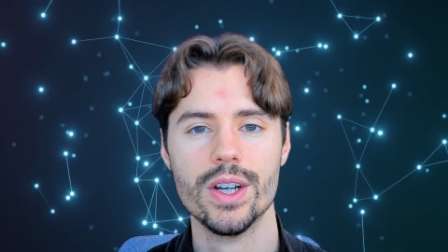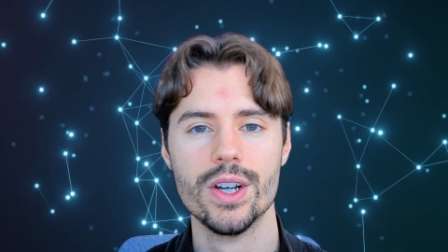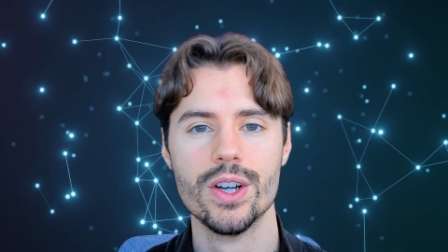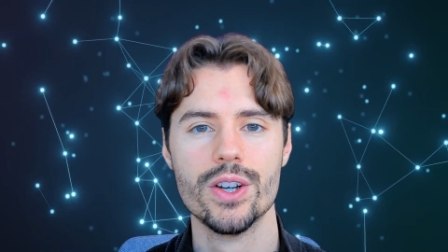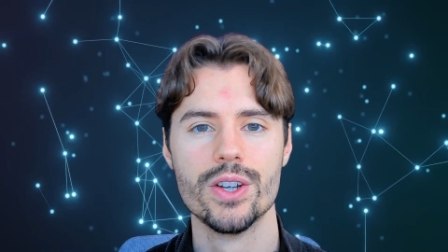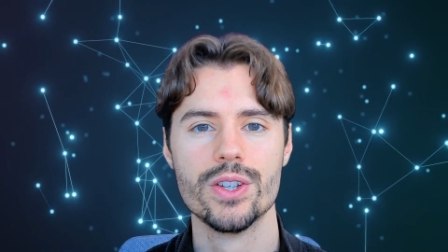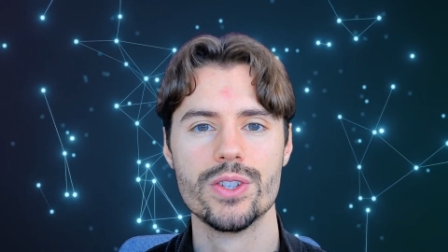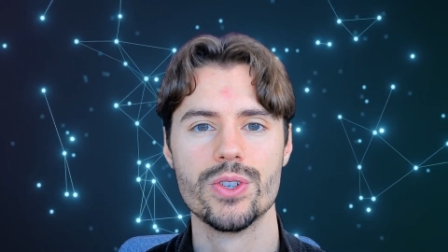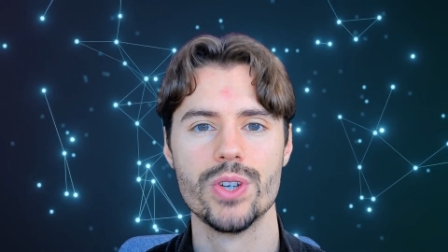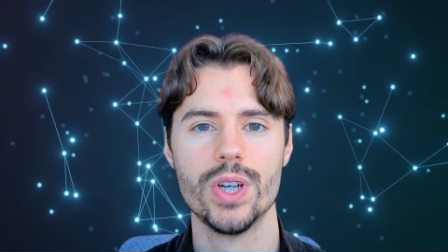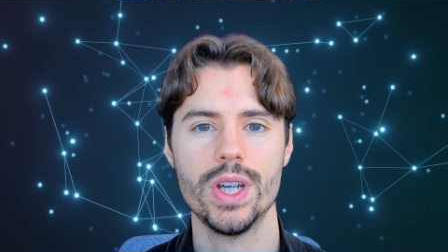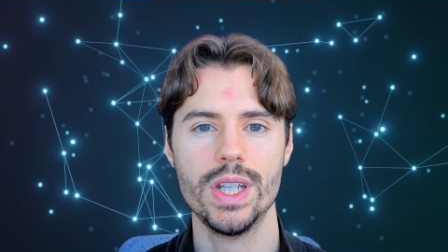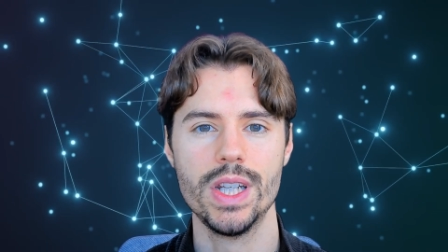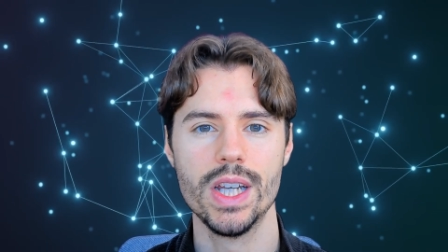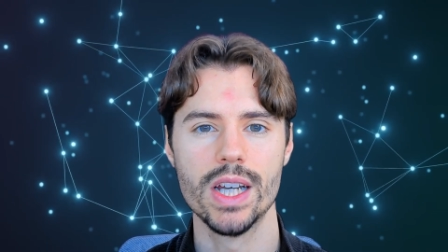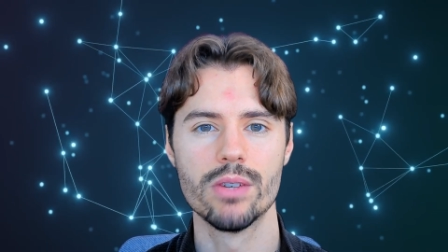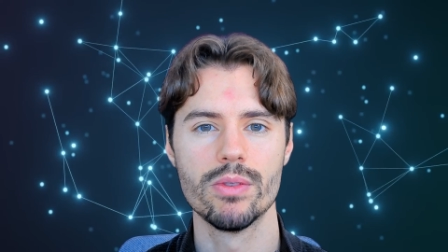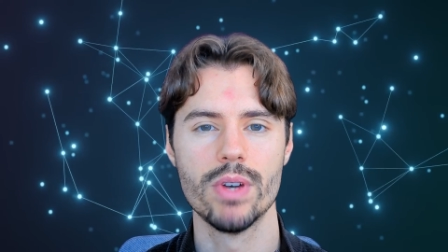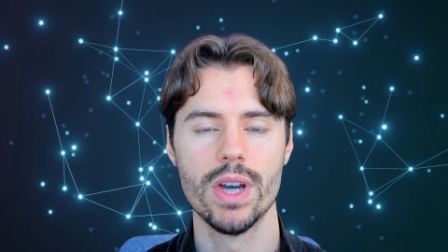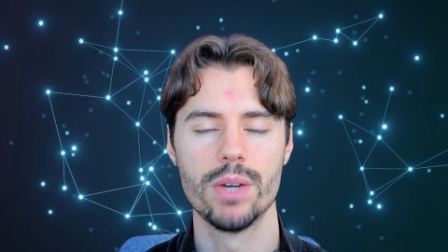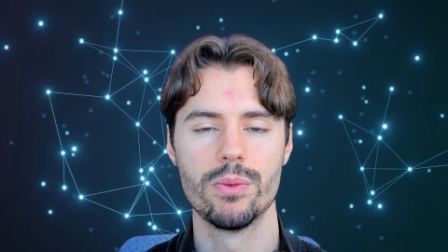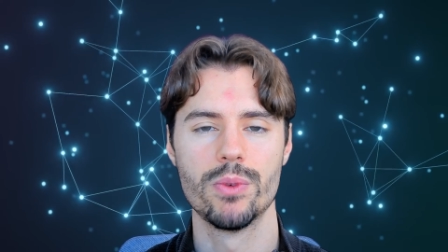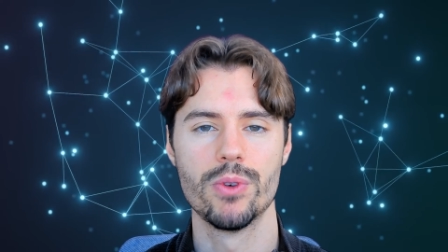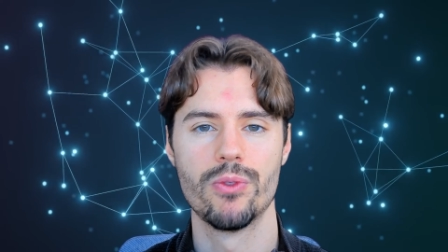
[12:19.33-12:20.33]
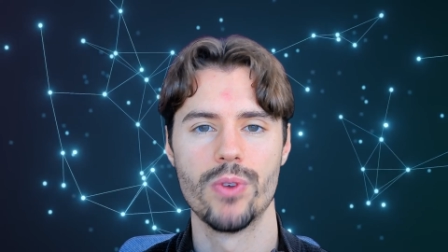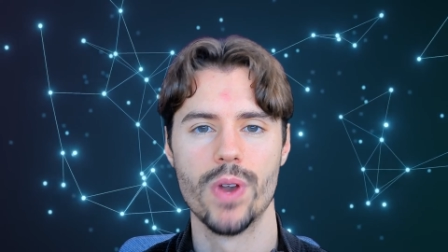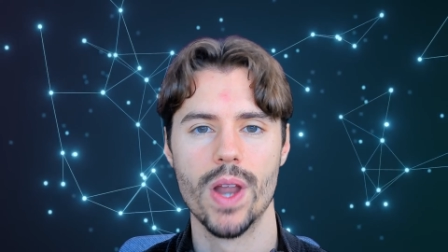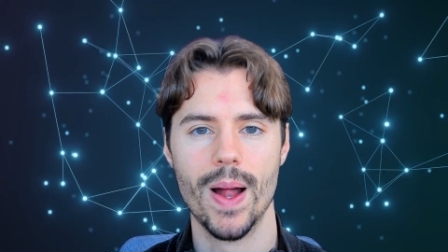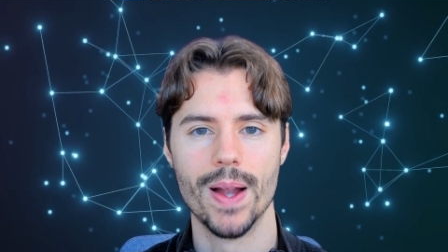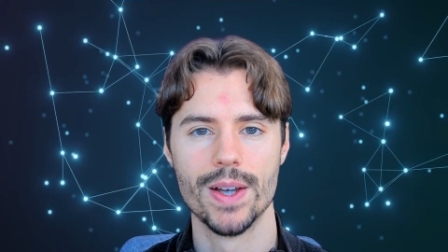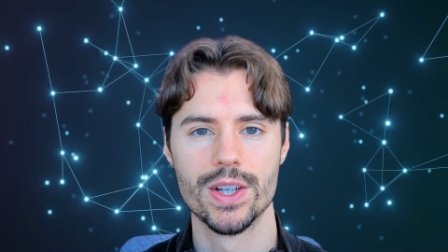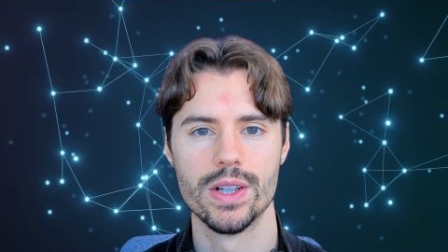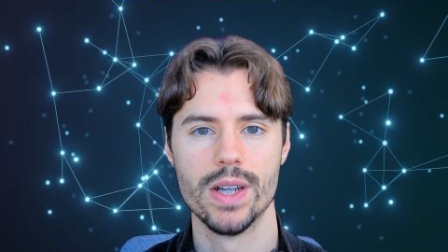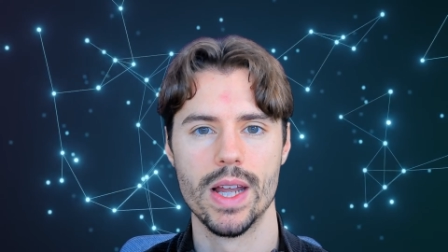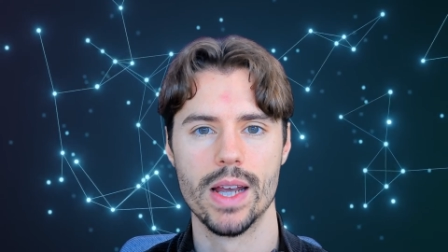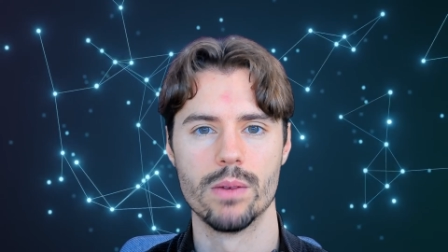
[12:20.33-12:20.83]
to integrate with
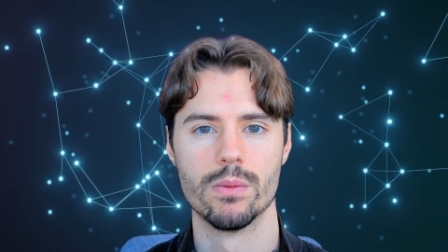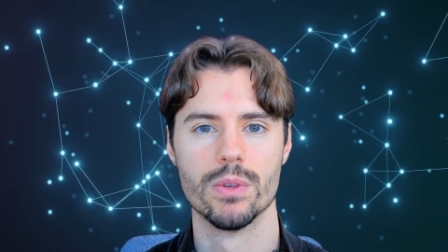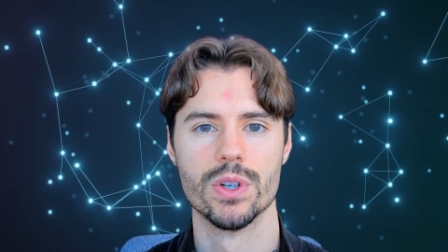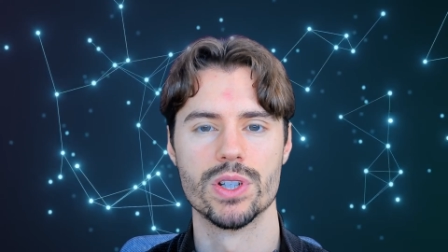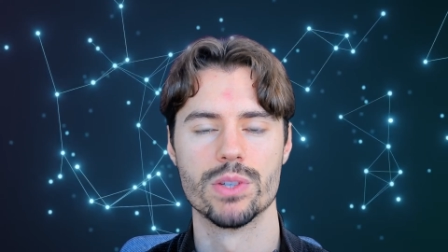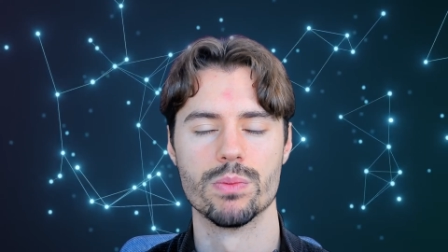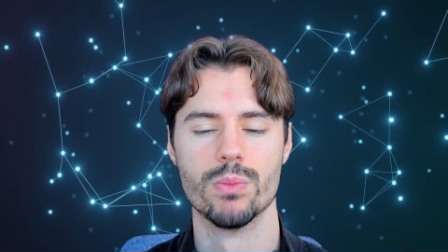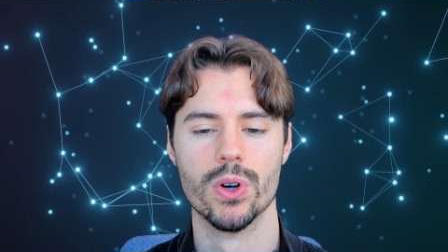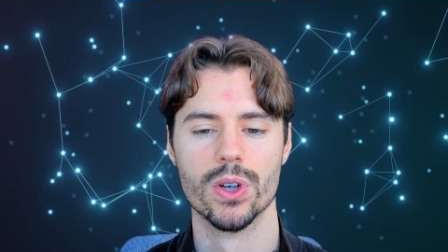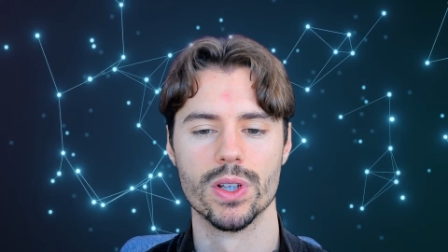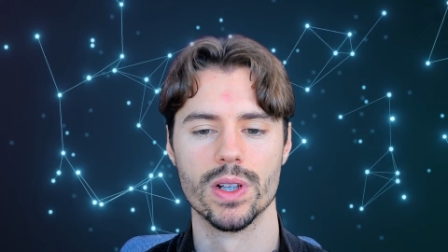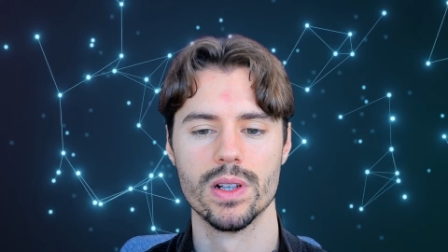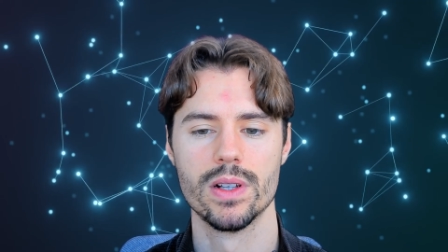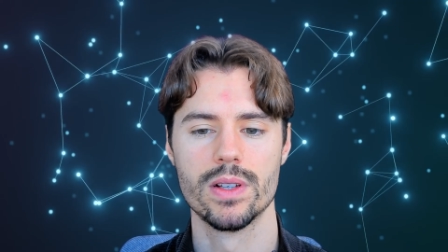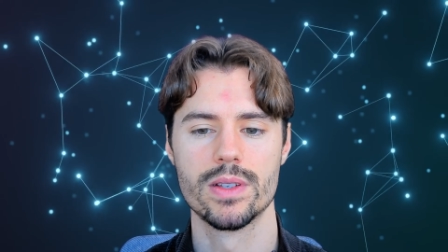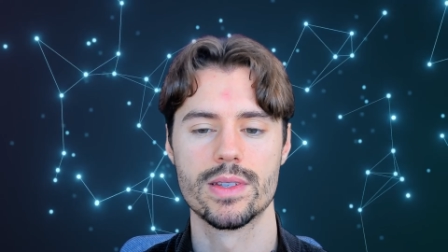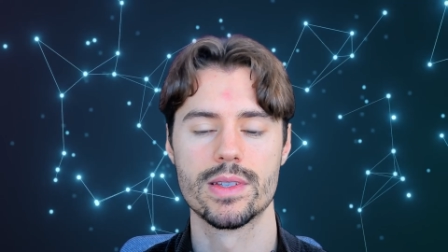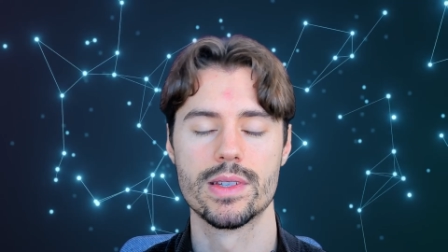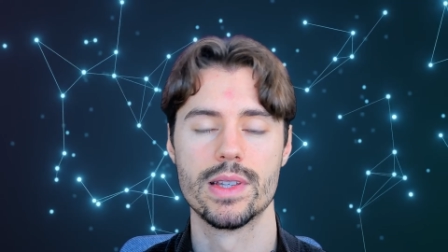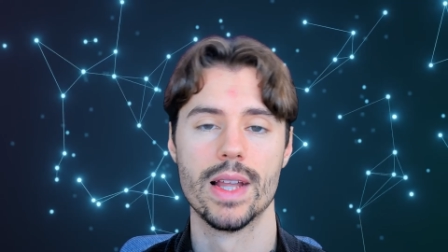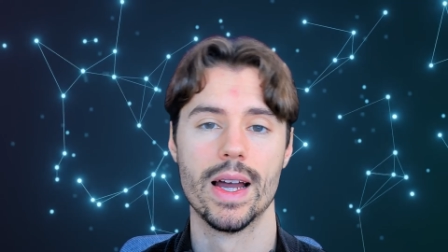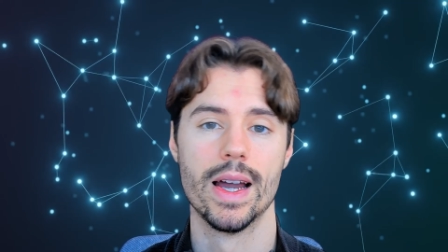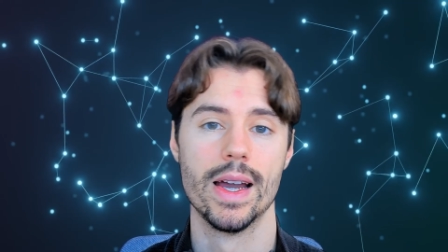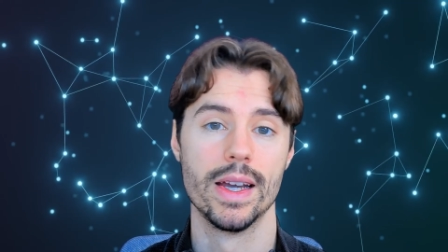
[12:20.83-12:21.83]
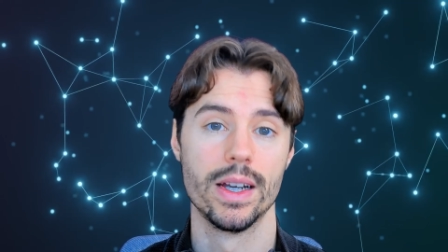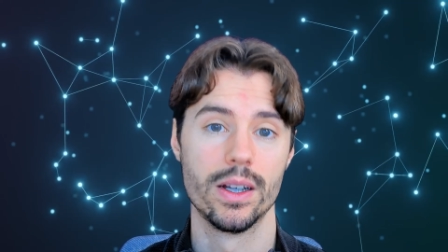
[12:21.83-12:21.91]
large language models like